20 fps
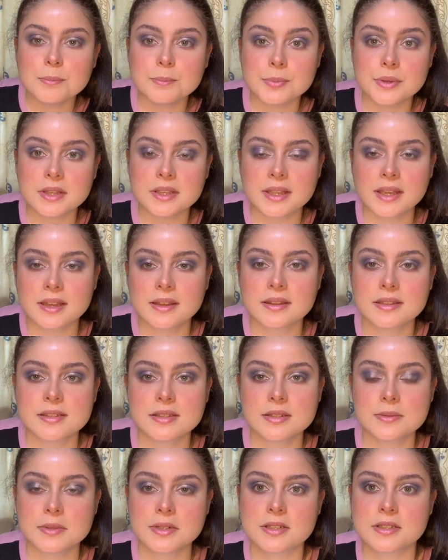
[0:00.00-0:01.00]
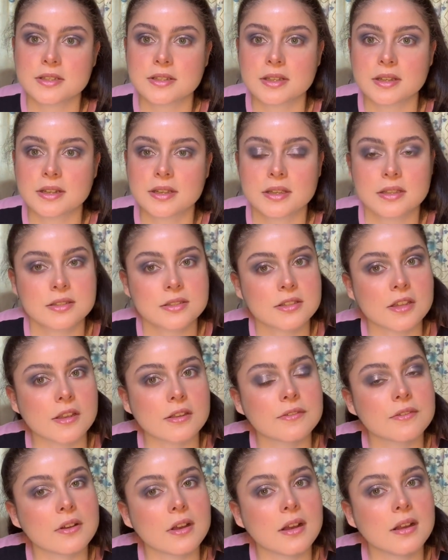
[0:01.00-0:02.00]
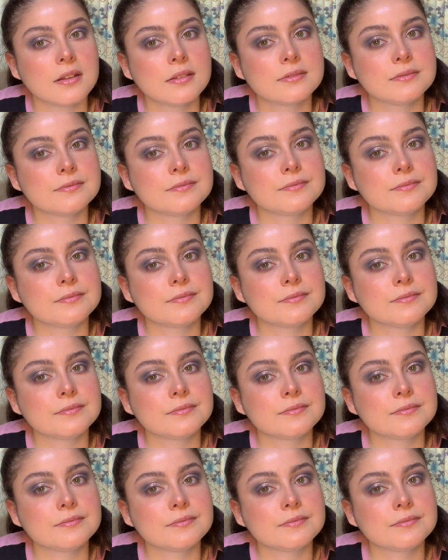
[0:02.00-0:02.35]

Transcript: But yeah, this is what it's looking like so far.